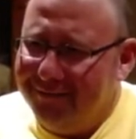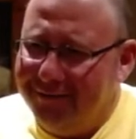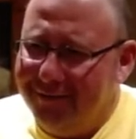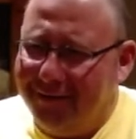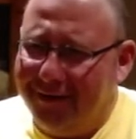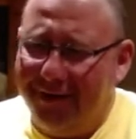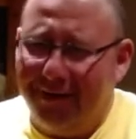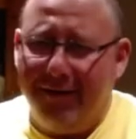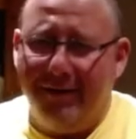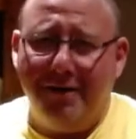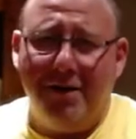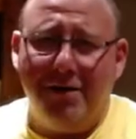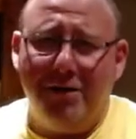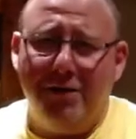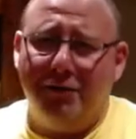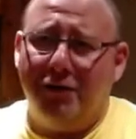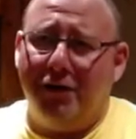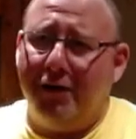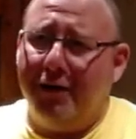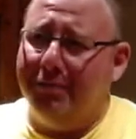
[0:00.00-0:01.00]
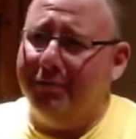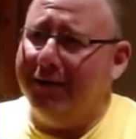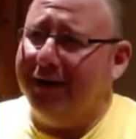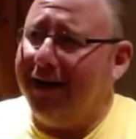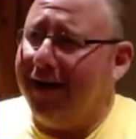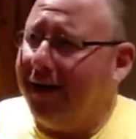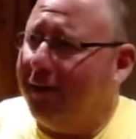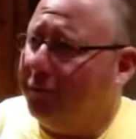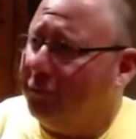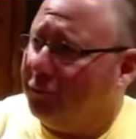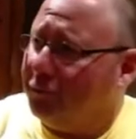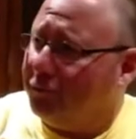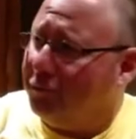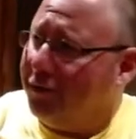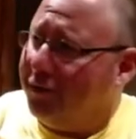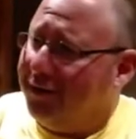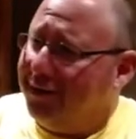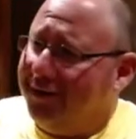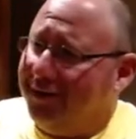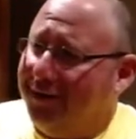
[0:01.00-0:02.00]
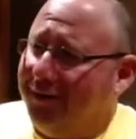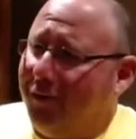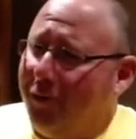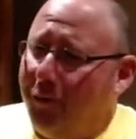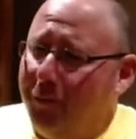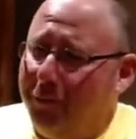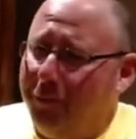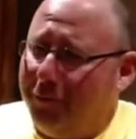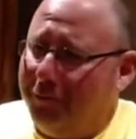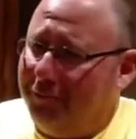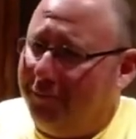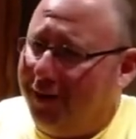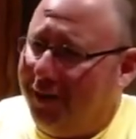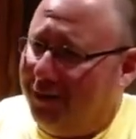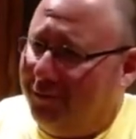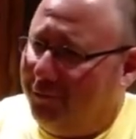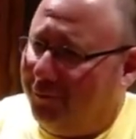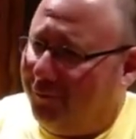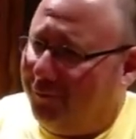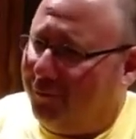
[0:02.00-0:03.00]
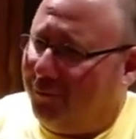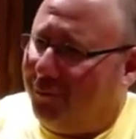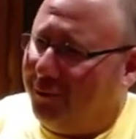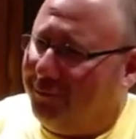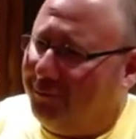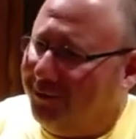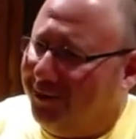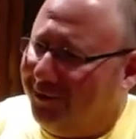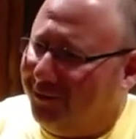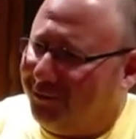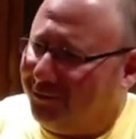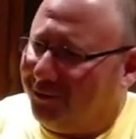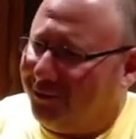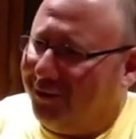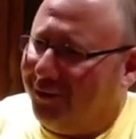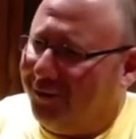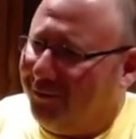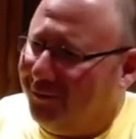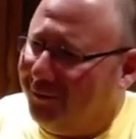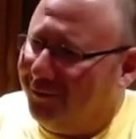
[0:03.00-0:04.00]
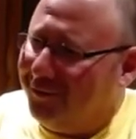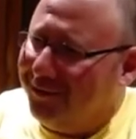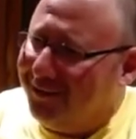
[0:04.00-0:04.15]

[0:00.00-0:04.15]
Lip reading: And then another time, a guy was running an open mic before my show,